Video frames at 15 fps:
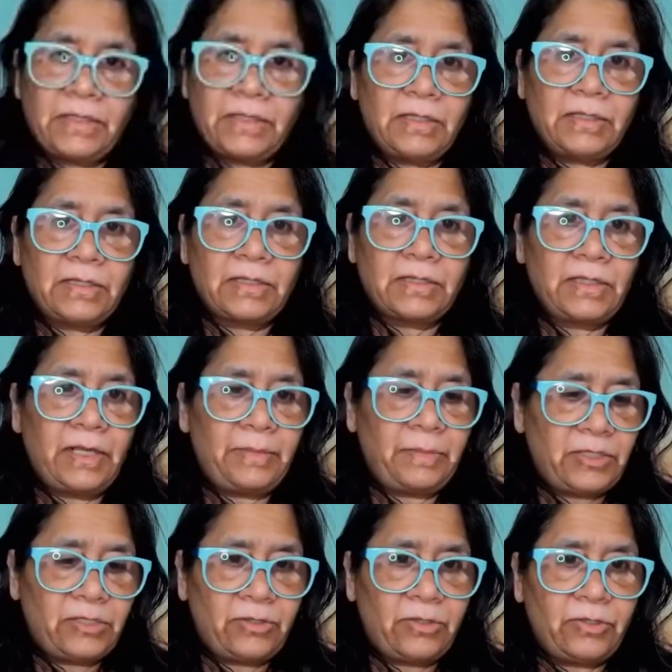is, let me
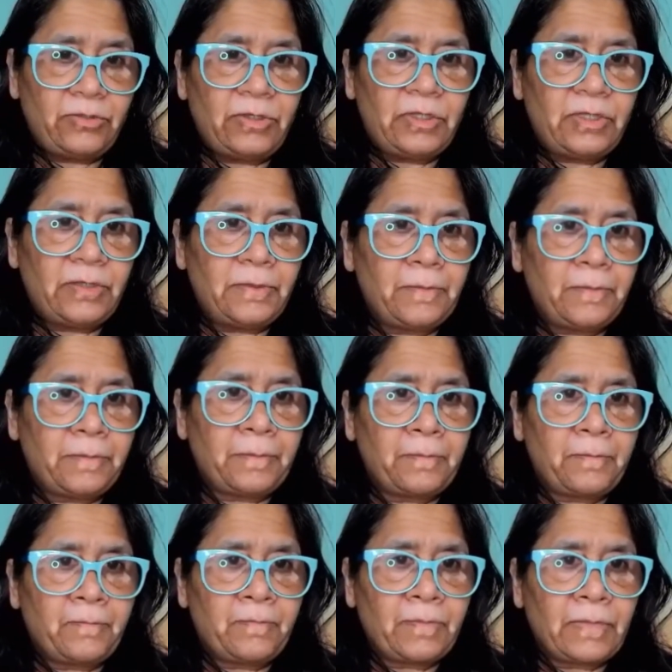show you the
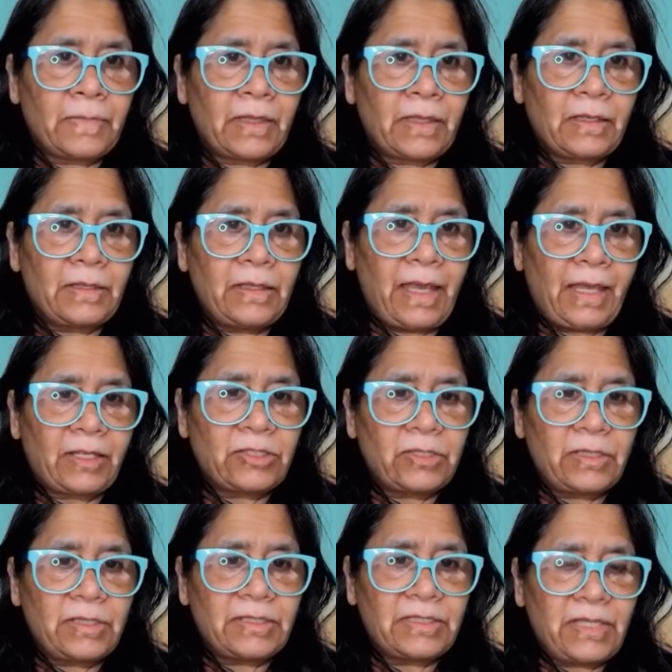
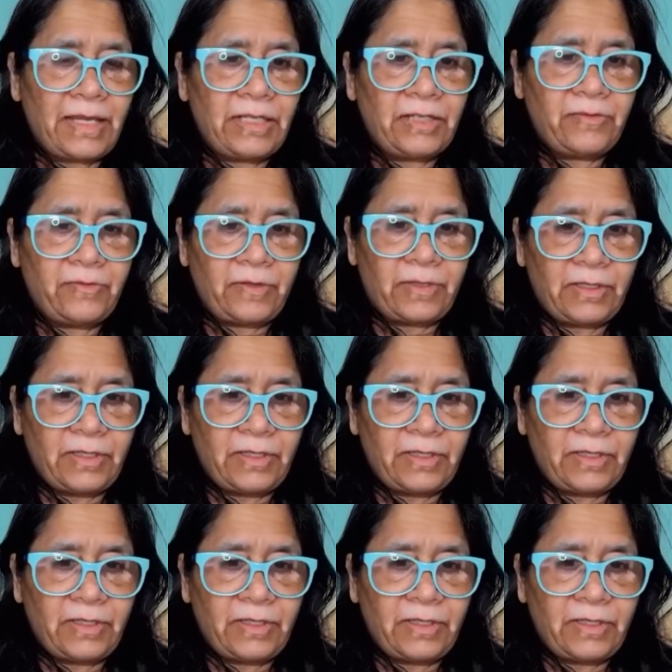actual site for